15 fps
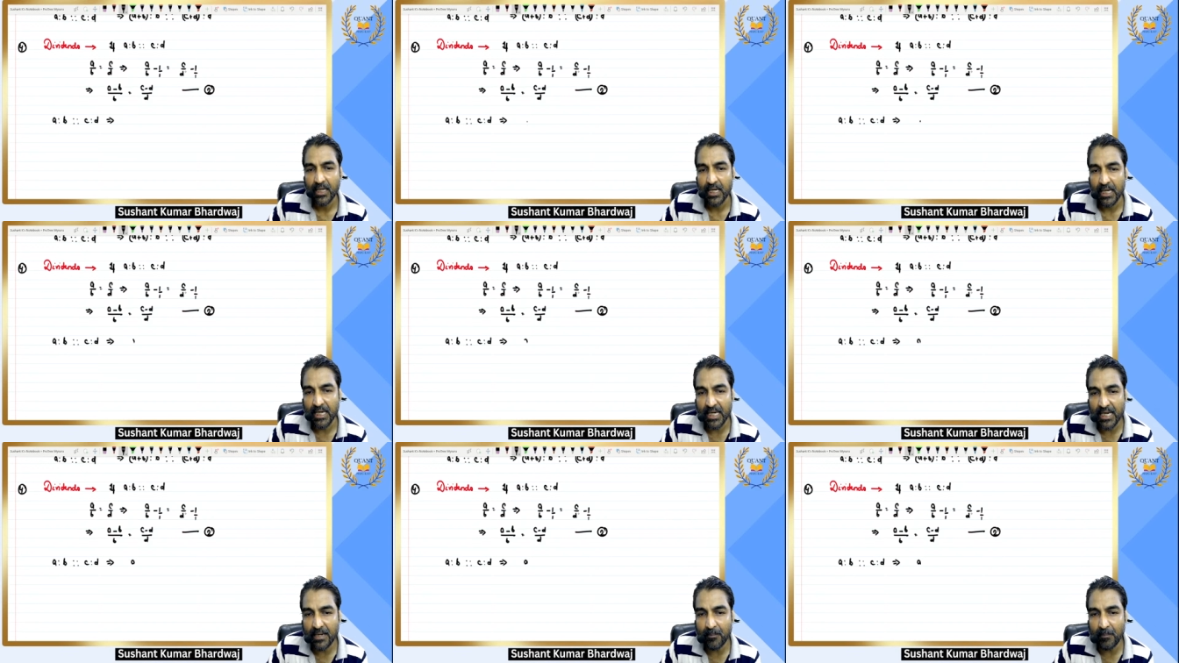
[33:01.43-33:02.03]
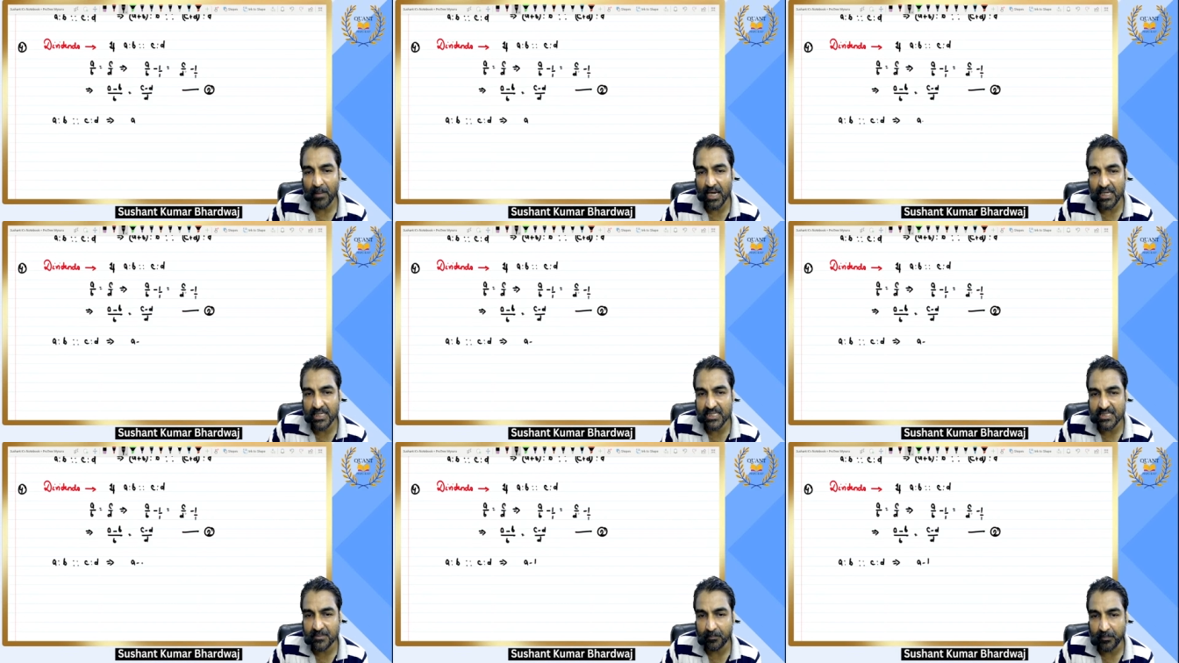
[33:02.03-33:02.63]
A
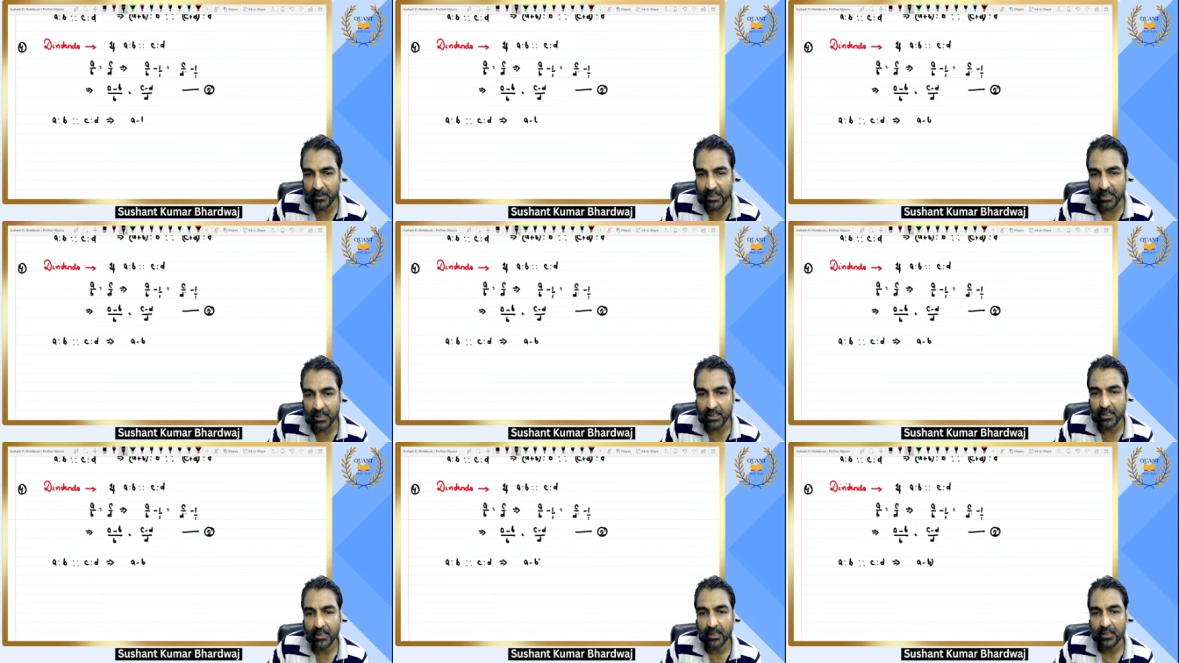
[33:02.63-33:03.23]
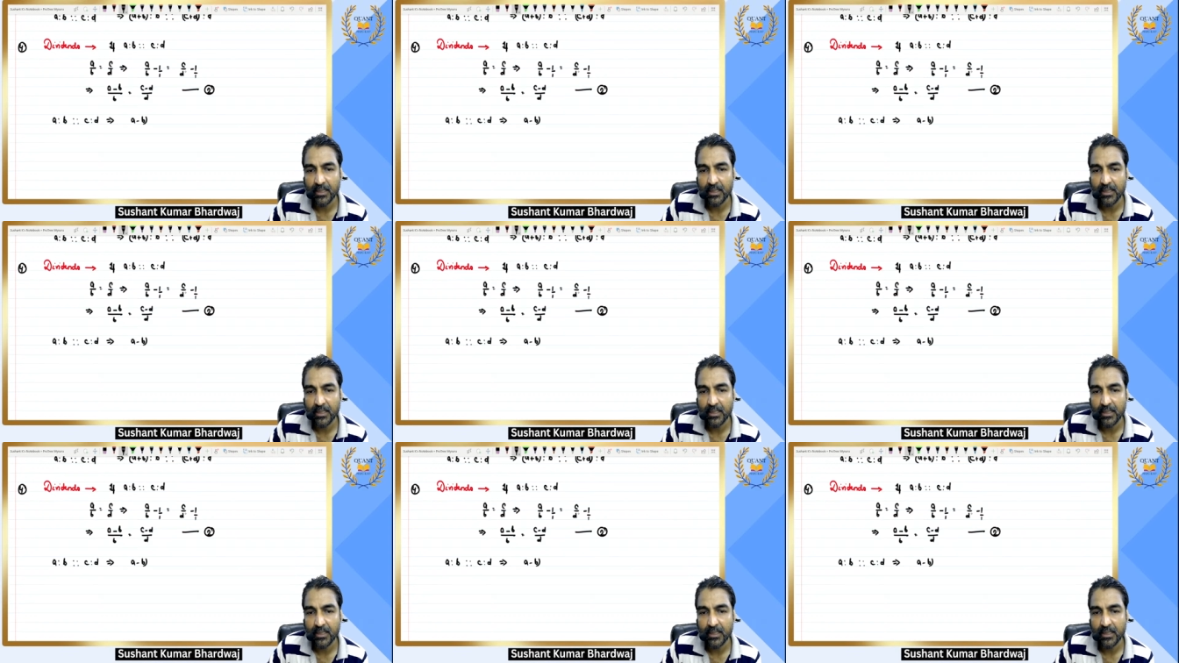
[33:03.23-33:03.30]
minus B